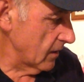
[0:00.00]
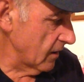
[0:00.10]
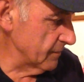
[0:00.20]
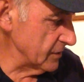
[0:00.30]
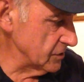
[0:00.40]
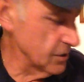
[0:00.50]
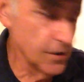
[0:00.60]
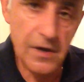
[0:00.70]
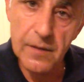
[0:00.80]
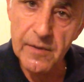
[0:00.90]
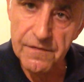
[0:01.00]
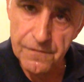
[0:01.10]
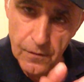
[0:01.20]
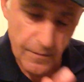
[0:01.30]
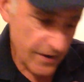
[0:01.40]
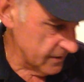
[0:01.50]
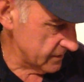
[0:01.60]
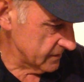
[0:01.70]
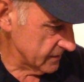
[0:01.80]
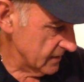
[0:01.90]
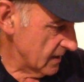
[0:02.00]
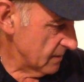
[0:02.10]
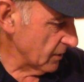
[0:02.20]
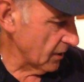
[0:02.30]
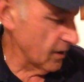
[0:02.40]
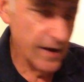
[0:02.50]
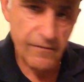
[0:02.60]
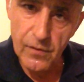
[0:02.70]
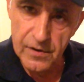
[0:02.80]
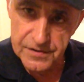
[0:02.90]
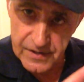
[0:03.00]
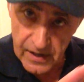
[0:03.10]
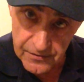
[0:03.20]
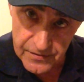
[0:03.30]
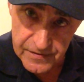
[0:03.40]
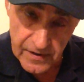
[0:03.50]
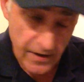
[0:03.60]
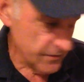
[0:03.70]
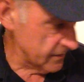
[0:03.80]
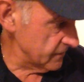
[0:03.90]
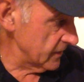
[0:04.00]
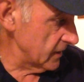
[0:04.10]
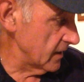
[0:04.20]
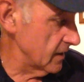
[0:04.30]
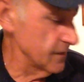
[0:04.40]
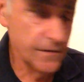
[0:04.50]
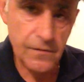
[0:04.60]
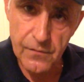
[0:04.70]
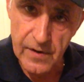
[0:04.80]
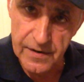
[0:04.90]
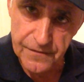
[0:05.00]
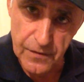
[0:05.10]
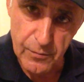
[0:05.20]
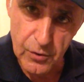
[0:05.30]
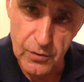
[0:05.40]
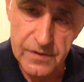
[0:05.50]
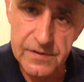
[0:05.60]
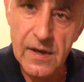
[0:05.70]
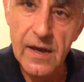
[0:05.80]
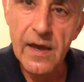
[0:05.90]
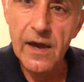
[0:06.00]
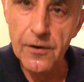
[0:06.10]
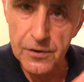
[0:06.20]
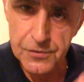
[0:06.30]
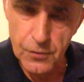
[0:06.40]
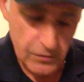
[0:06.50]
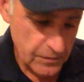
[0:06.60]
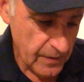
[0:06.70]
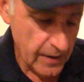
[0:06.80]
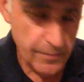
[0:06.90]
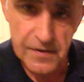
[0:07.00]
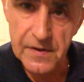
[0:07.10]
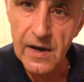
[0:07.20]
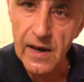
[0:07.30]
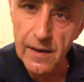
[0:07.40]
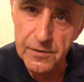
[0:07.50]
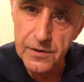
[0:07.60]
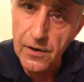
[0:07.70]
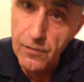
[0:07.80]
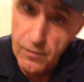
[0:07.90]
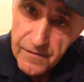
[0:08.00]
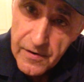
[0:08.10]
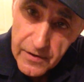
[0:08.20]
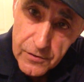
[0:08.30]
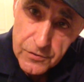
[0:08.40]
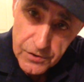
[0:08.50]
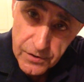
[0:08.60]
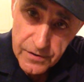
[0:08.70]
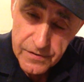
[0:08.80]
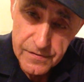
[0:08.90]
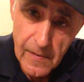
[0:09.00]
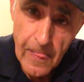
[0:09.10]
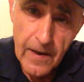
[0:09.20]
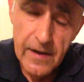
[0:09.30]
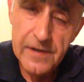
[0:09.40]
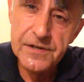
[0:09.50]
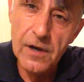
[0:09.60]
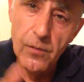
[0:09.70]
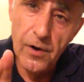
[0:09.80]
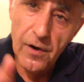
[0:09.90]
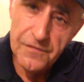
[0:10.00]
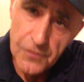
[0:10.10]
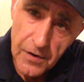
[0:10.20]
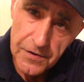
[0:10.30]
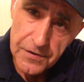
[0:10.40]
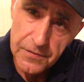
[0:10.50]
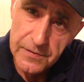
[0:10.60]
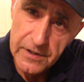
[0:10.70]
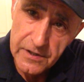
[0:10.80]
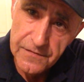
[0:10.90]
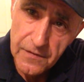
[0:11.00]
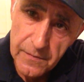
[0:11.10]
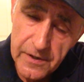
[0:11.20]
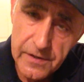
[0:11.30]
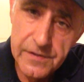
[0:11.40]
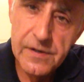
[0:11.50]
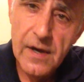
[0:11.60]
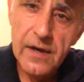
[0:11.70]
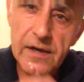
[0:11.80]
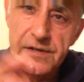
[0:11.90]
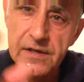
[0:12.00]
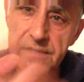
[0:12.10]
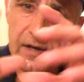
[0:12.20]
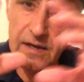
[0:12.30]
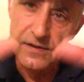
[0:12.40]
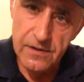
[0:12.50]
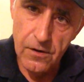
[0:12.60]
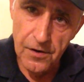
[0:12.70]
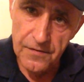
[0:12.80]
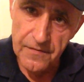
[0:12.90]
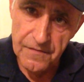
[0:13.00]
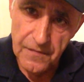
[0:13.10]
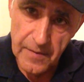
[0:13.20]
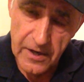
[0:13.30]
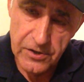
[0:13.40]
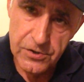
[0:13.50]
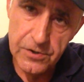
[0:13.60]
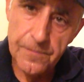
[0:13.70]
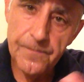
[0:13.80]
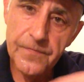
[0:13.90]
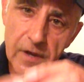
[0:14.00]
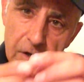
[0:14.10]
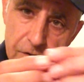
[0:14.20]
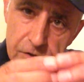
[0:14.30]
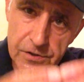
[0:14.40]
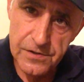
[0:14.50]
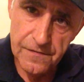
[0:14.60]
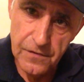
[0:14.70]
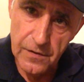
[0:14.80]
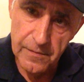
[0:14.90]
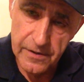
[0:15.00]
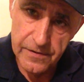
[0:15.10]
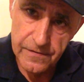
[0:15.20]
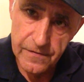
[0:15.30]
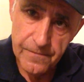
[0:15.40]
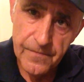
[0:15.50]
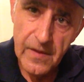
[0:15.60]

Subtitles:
I've been shooting about 4 months, but I have watched hundreds and hundreds of videos, read a few books, and I talk to people at the club, and they're all very good shooters. And so what I've tried to do in these few minutes is condense a lot of information into just a few minutes.